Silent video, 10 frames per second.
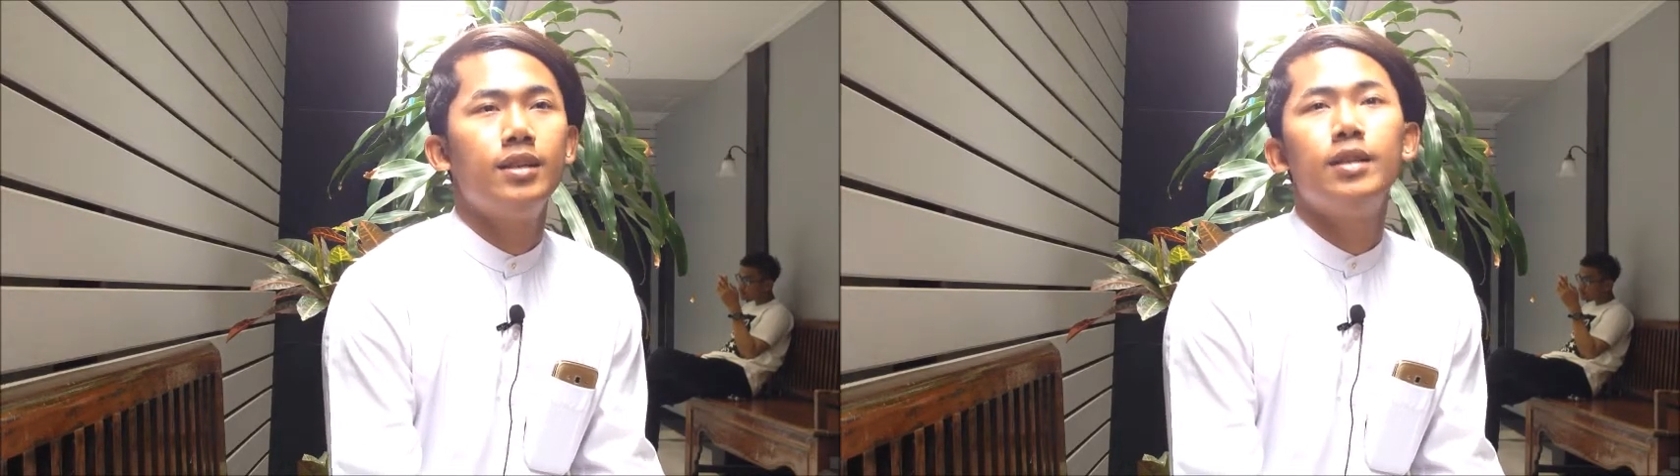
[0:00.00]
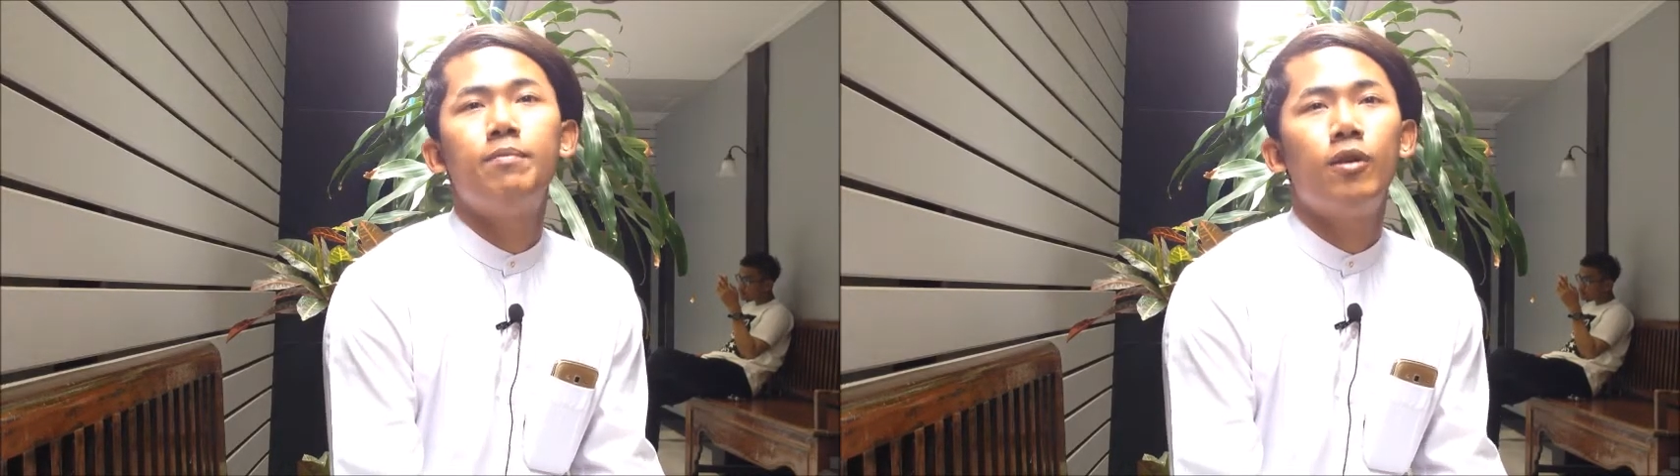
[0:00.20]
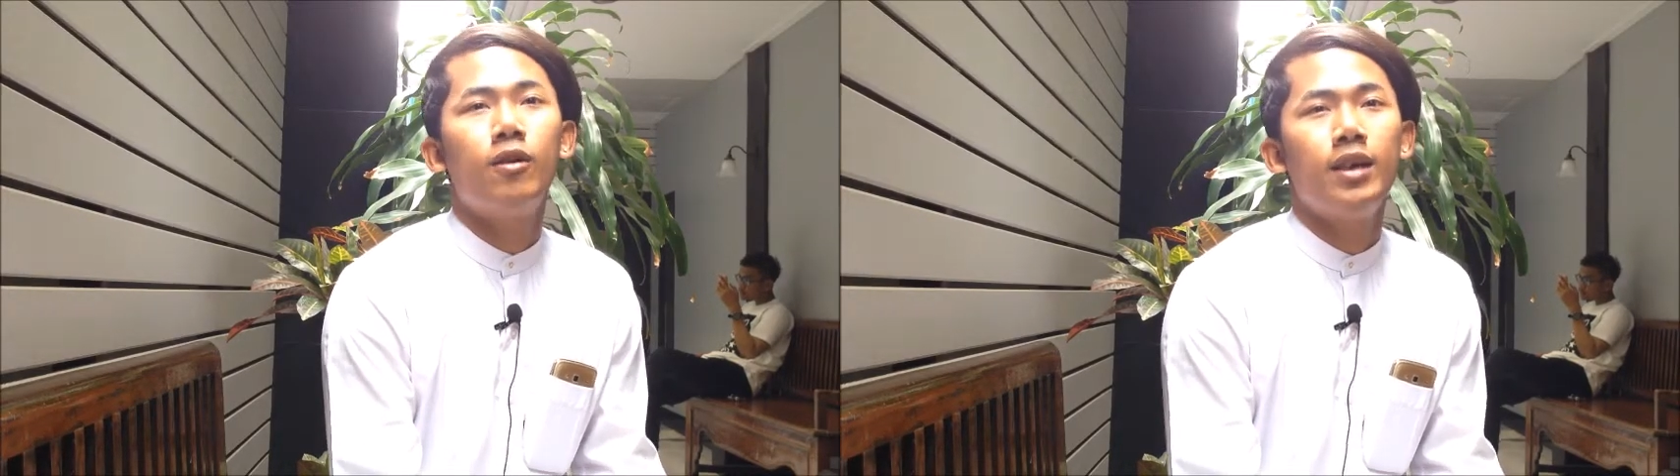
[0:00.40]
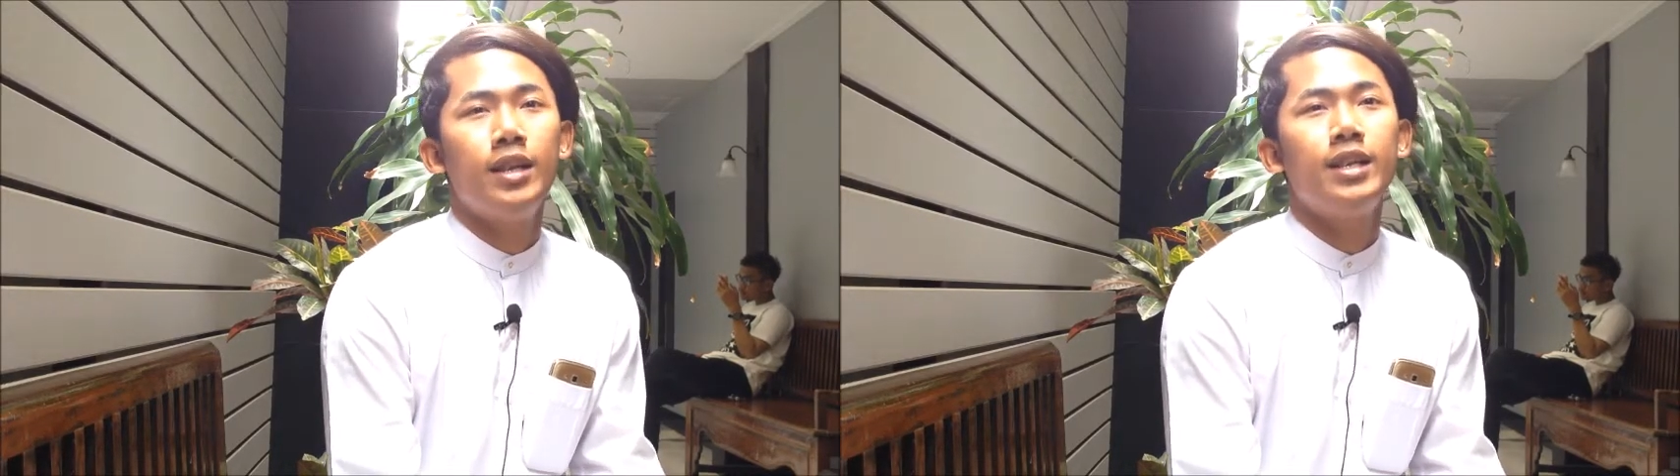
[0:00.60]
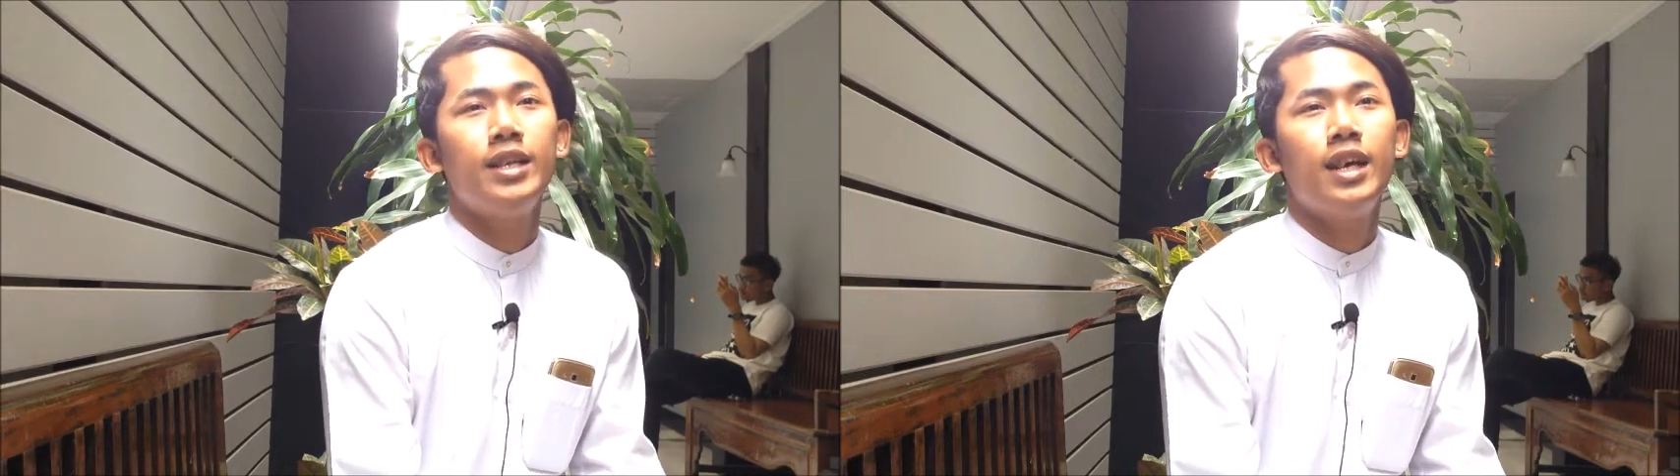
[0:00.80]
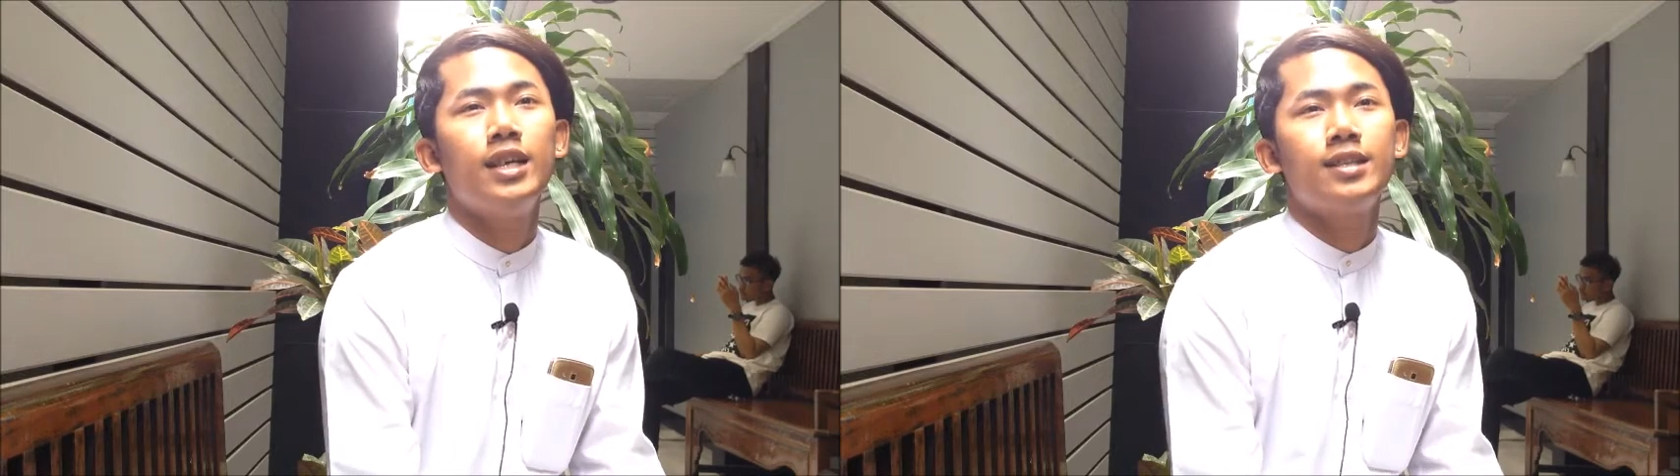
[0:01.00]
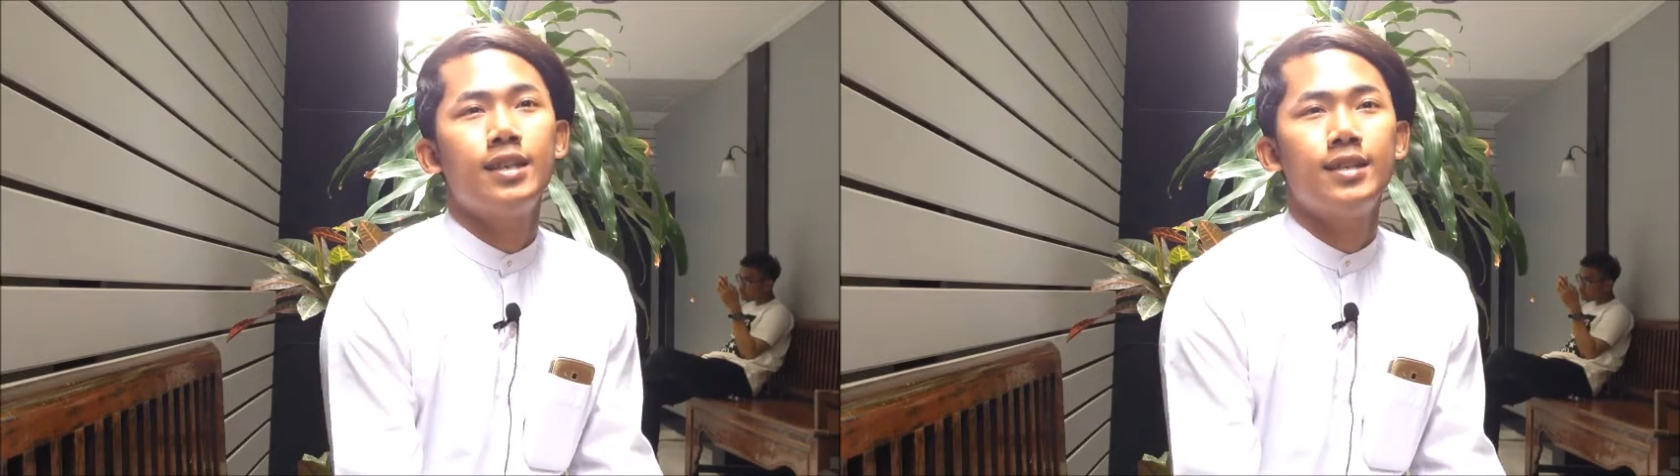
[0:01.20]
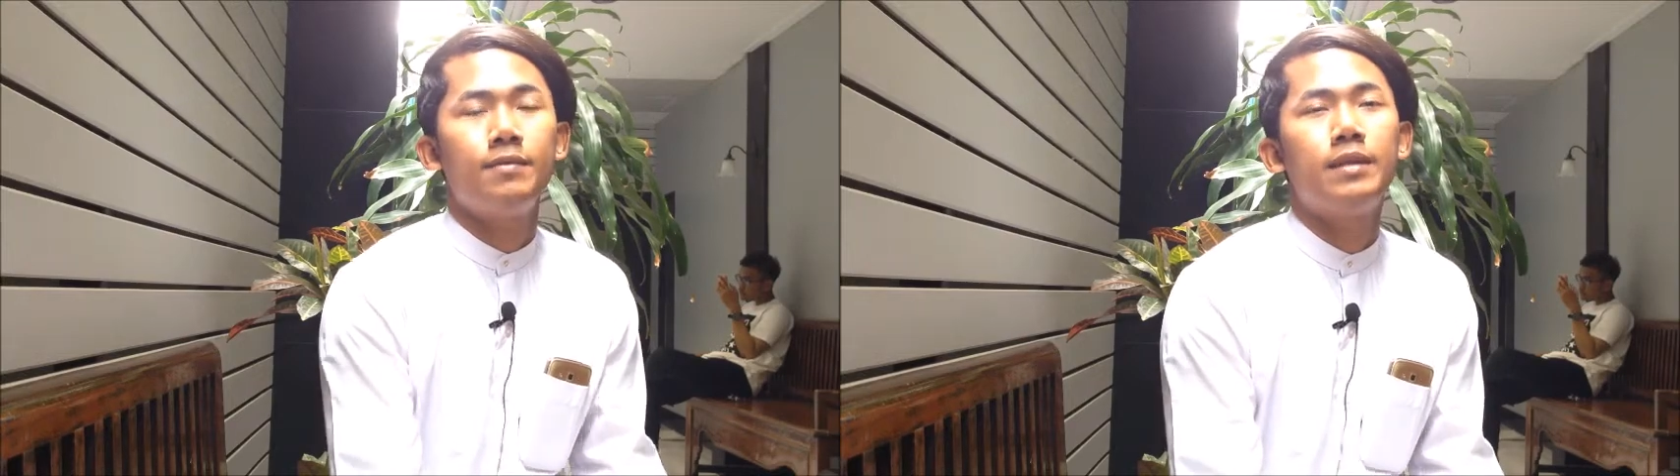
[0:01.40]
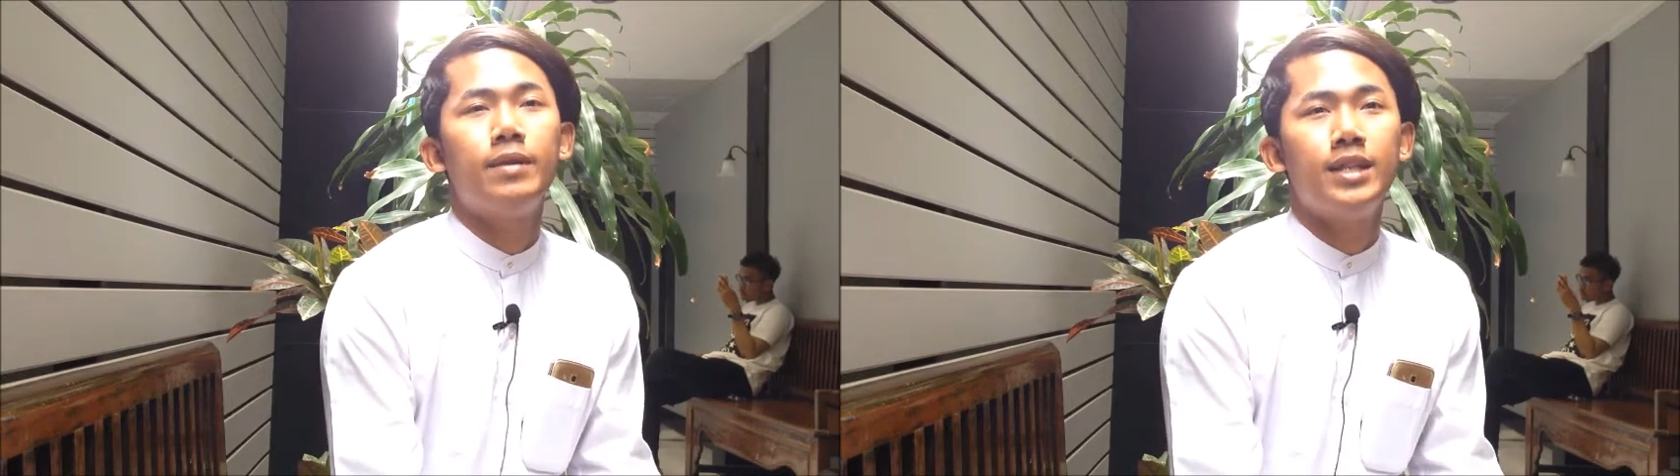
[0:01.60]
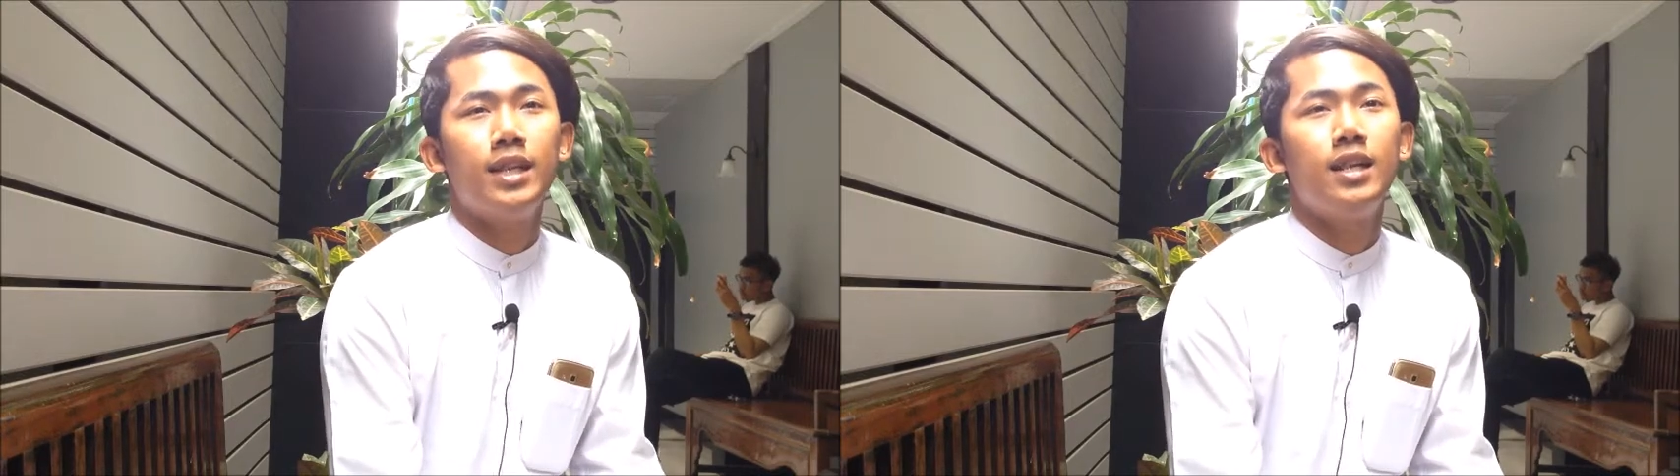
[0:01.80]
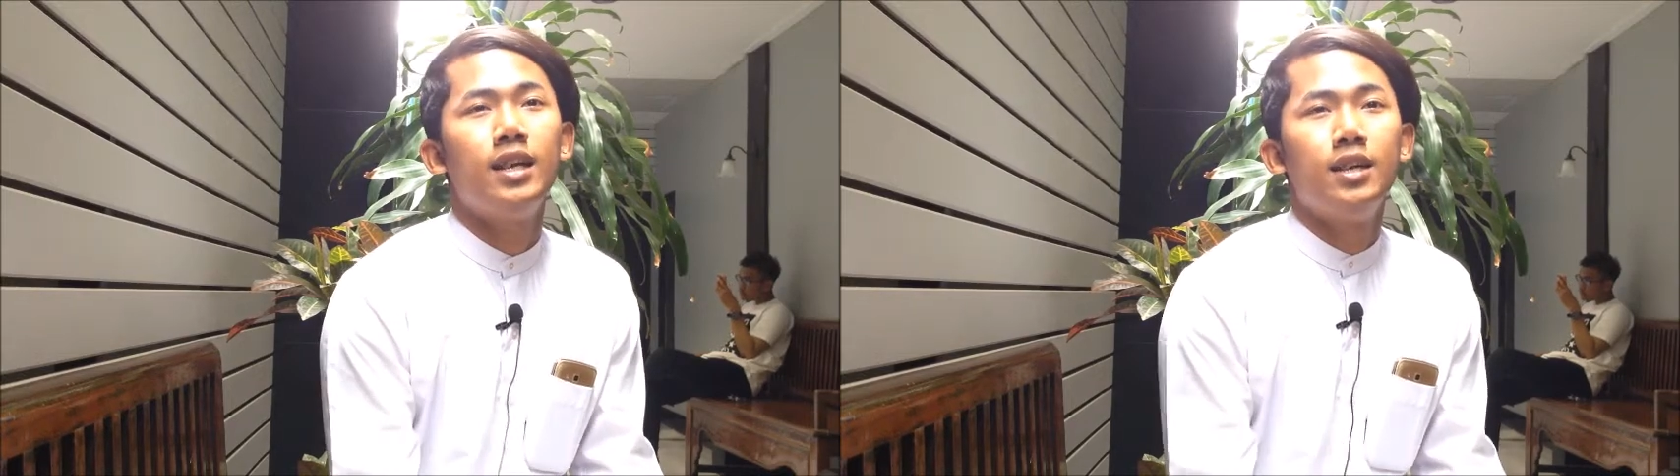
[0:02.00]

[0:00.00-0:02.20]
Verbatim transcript: Nepal and India is accepted by the